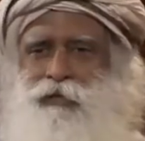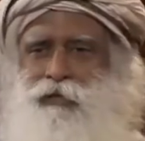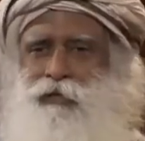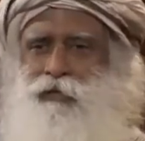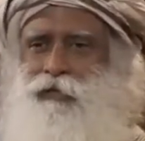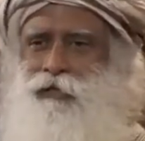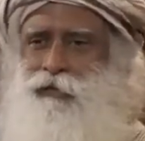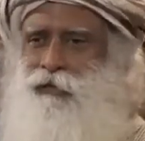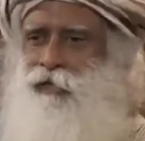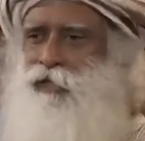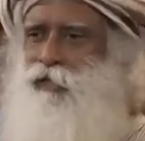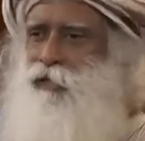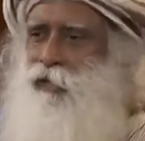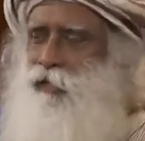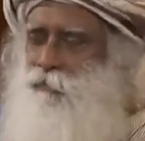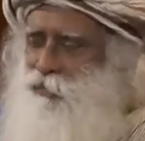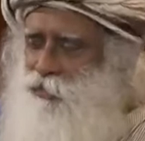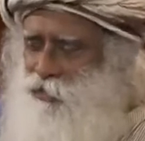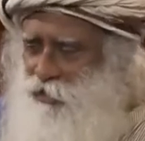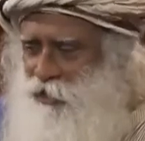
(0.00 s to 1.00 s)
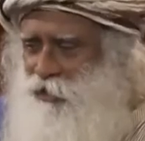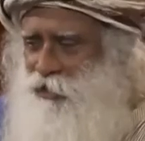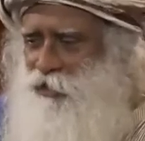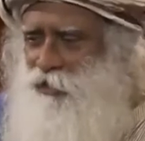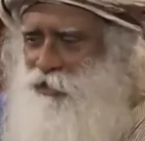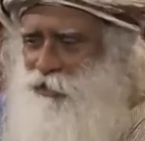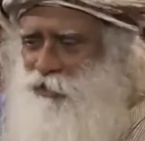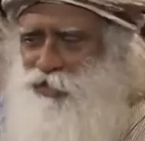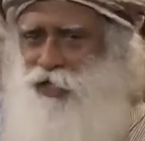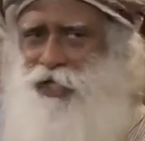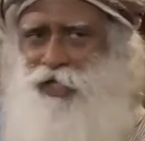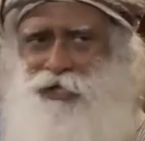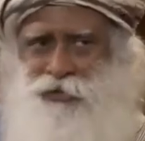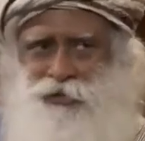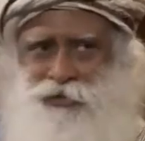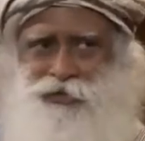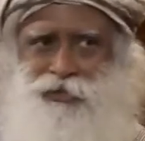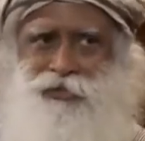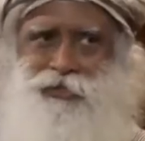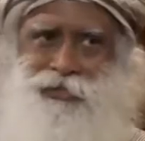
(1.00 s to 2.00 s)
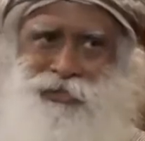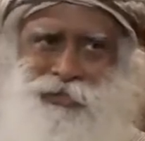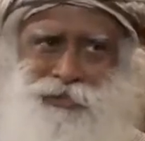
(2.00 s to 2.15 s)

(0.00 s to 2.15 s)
He said, "I'm studying science."